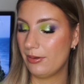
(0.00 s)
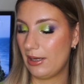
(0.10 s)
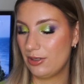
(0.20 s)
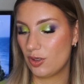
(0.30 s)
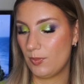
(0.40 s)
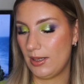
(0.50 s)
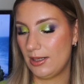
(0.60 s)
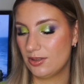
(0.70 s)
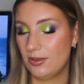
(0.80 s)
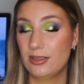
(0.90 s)
eyeshadow
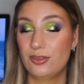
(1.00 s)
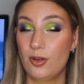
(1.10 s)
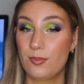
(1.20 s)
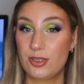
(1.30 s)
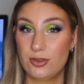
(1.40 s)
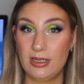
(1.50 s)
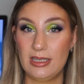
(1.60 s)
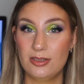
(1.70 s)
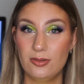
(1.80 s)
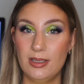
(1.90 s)
palettes, so let's jump straight
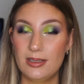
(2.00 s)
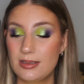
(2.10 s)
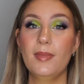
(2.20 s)
into it.